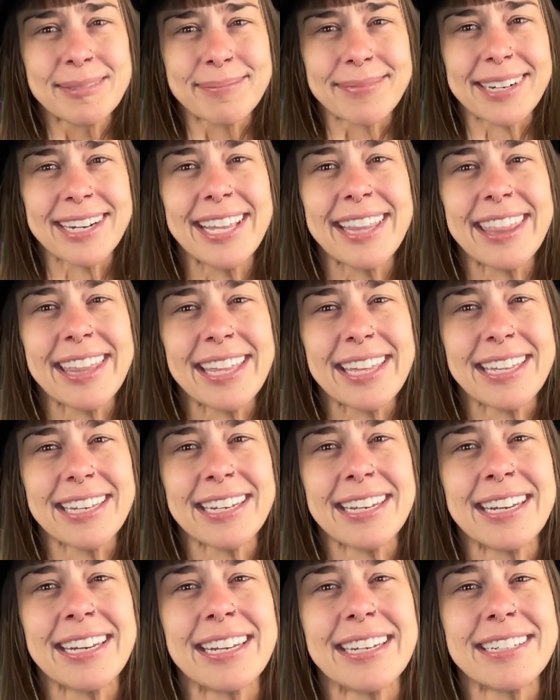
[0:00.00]
Breathe
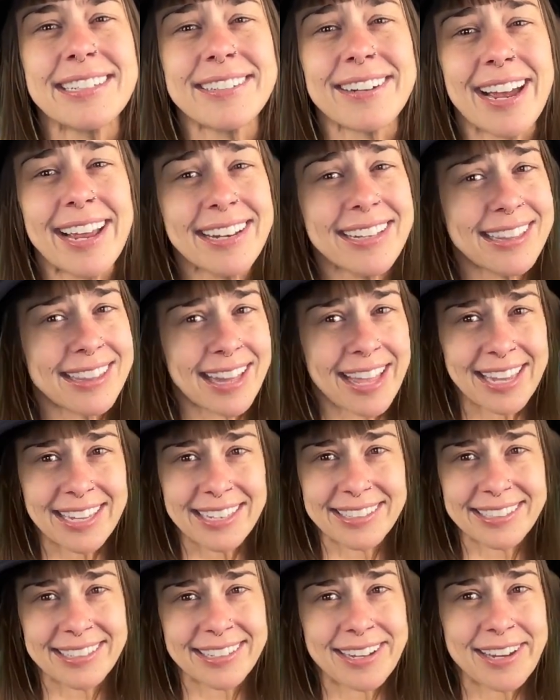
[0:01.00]
in and try to
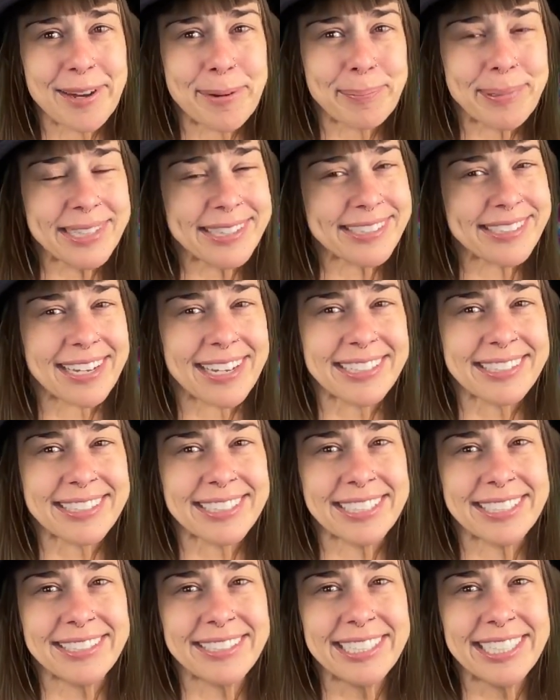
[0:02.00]
lighten up. It's not
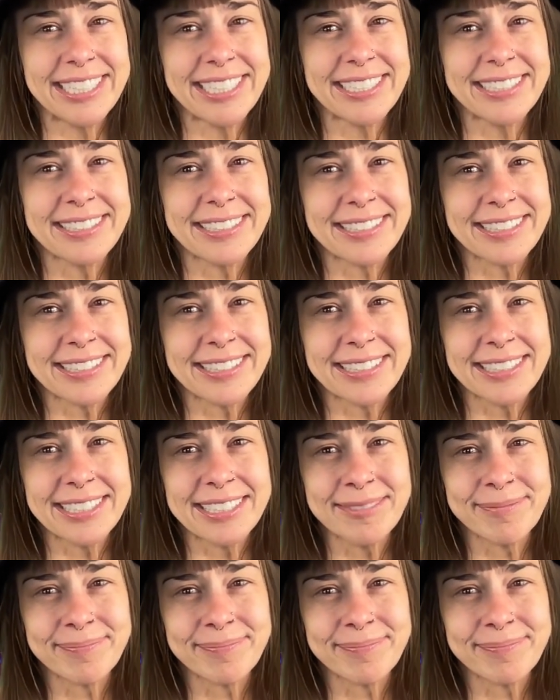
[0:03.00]
serious.